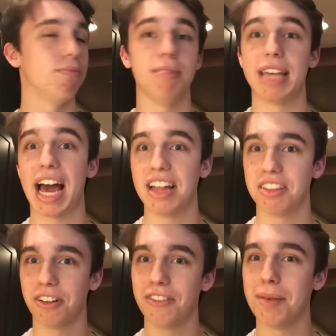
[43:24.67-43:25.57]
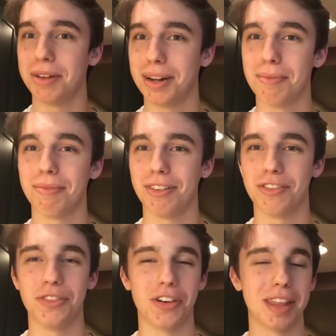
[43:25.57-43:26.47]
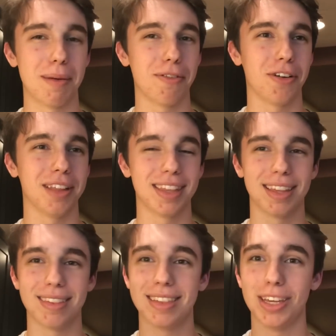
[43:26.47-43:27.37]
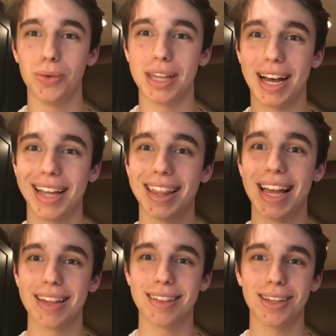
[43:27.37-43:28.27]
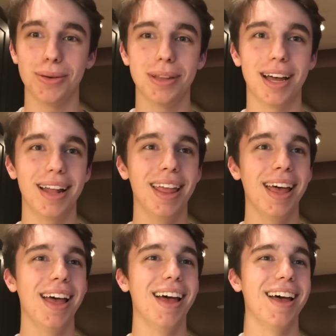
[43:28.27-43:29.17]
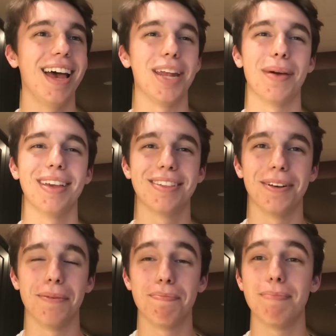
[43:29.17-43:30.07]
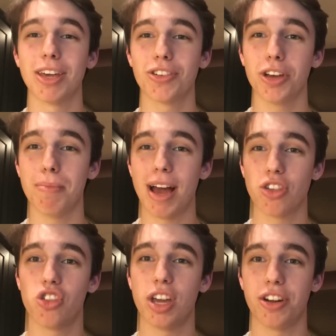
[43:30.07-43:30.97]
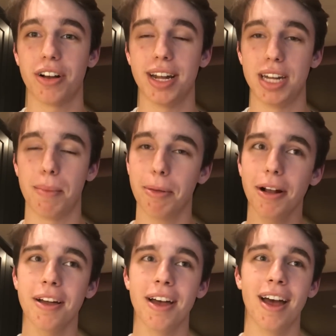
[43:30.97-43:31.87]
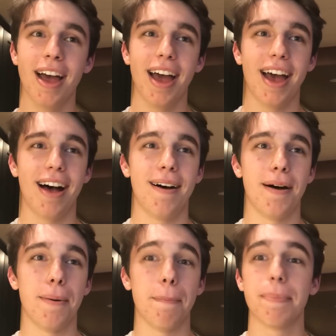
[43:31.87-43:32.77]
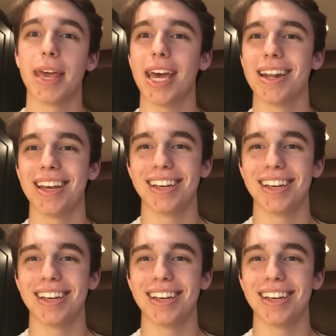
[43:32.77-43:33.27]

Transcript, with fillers: dads are feminine, um, if you've heard that before, like the ciudad, la ciudad. Anyway, so make sure you match gender and number. Um, and